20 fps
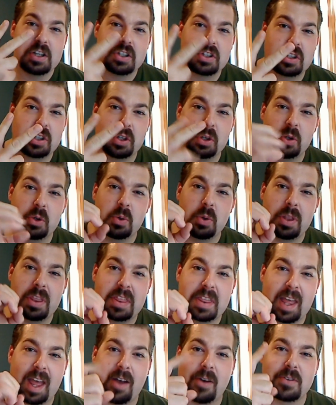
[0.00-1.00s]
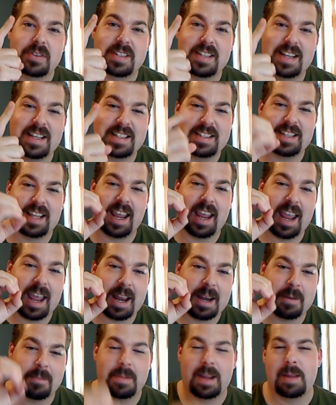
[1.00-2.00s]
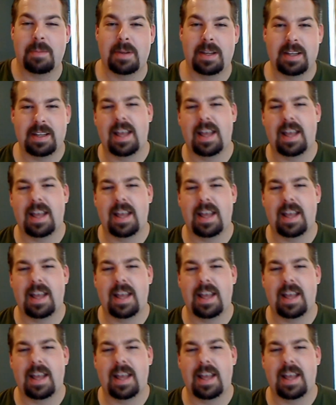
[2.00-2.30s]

2010, baby.